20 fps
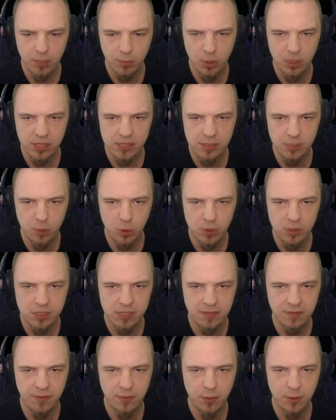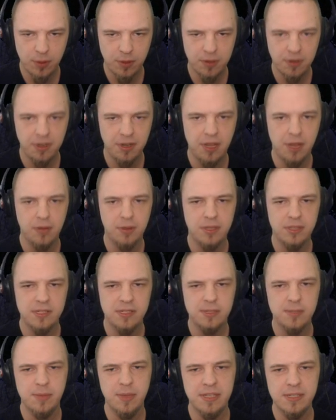Should I bring some more C4?
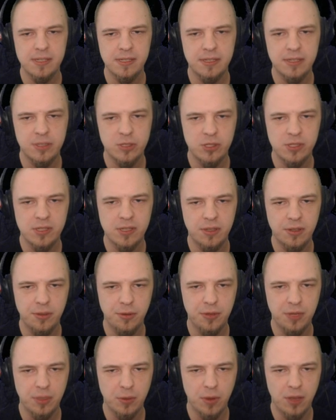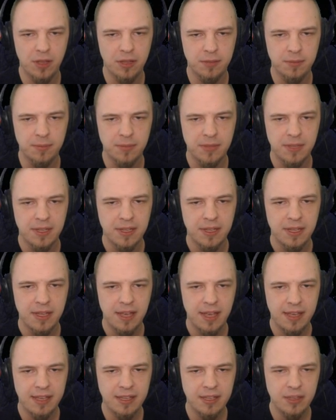No, this is basically just a looting run.
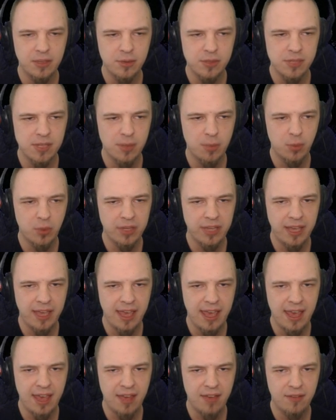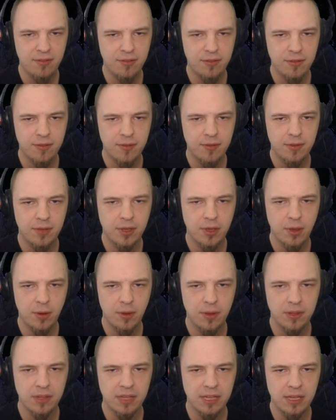I can use up what I have
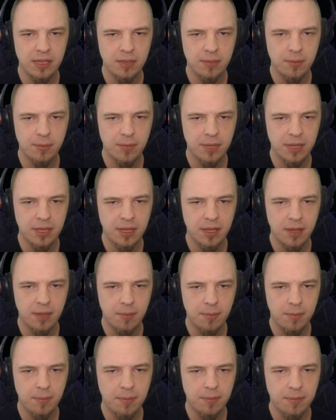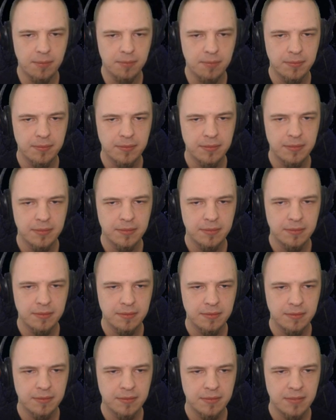currently, but um,
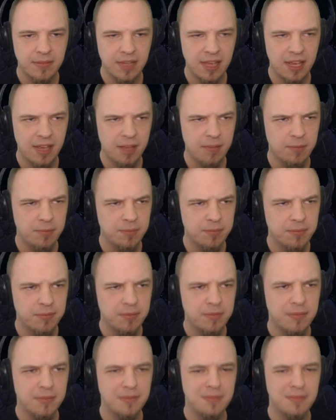yeah.